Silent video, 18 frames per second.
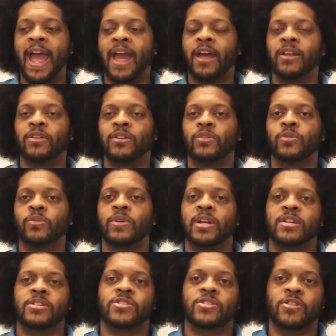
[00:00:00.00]

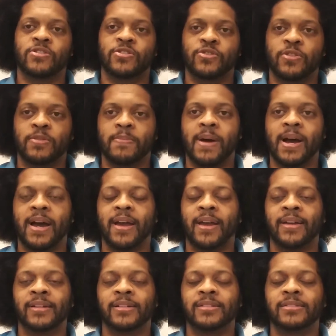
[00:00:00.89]
And when I start doing
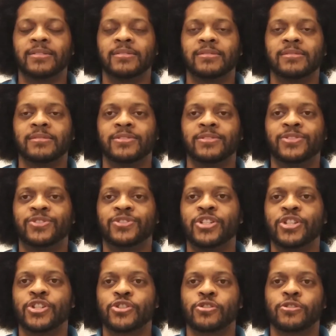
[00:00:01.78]
my
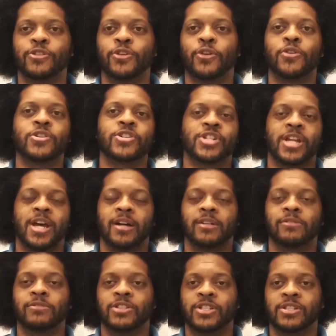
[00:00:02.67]
digital
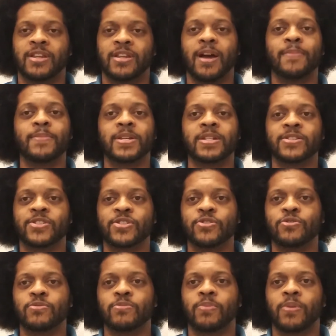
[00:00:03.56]
Donnerstag, which is
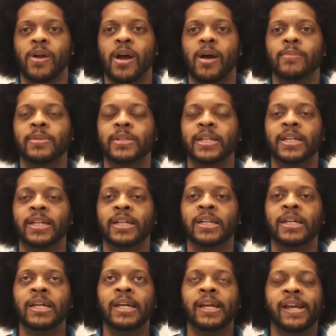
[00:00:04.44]
coming soon,
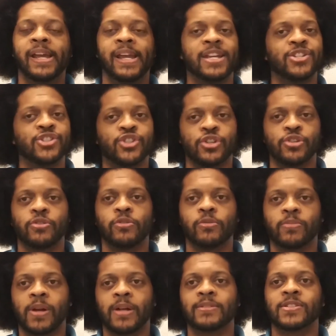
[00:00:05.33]
probably in
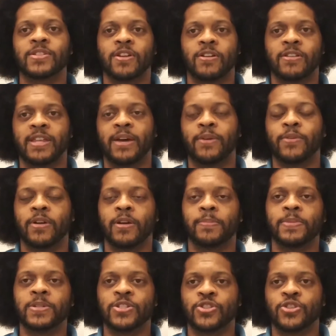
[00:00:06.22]
June, probably start
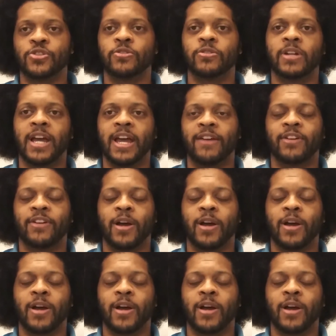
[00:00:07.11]
that one up in June.